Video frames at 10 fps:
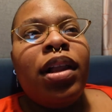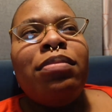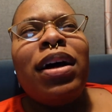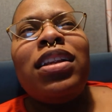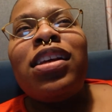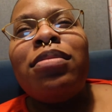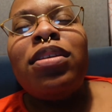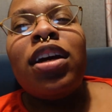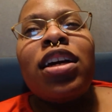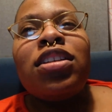By the time
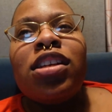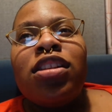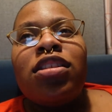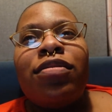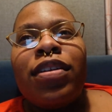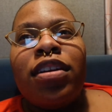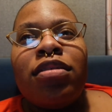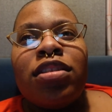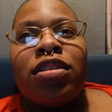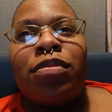you guys get this
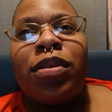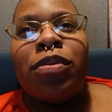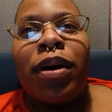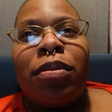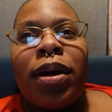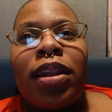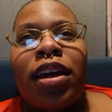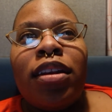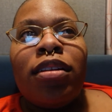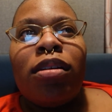video, it's going to be way, way
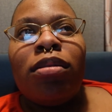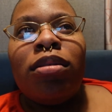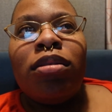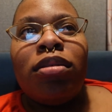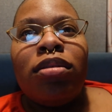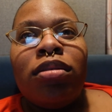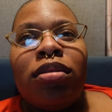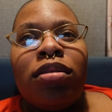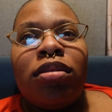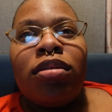late, though.
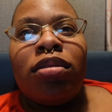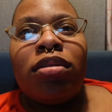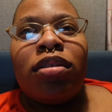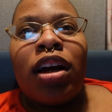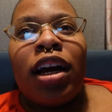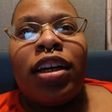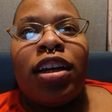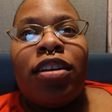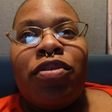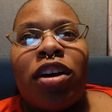I
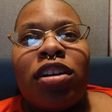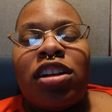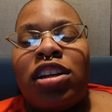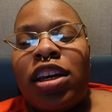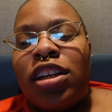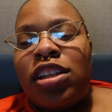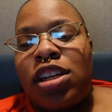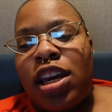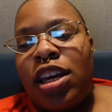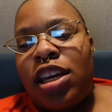could give y'all the date.
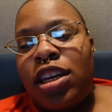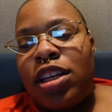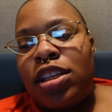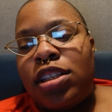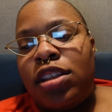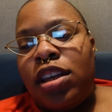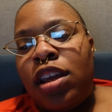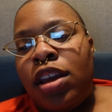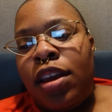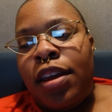Today is
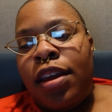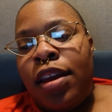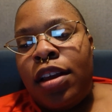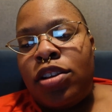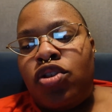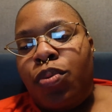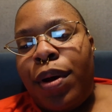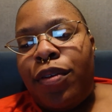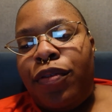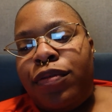
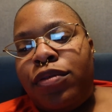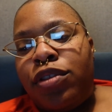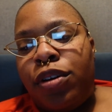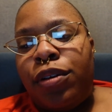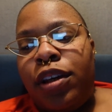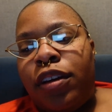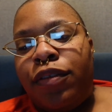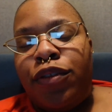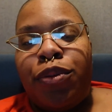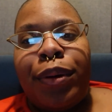12
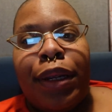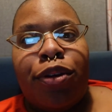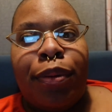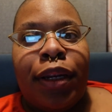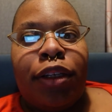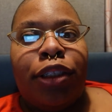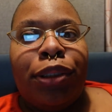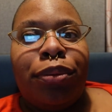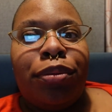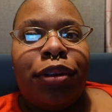30th, 2022.
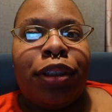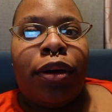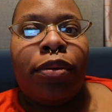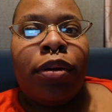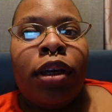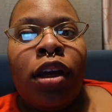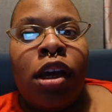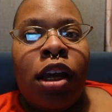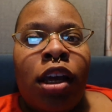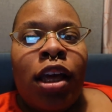So,
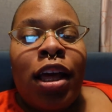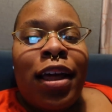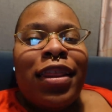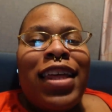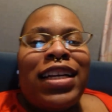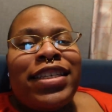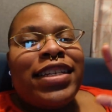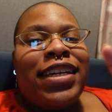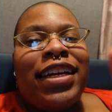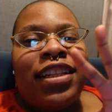that's
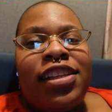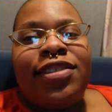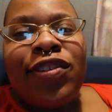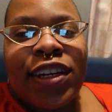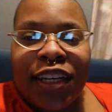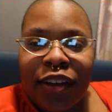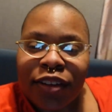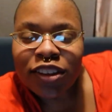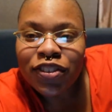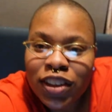the date this video,
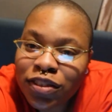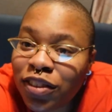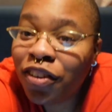if anyone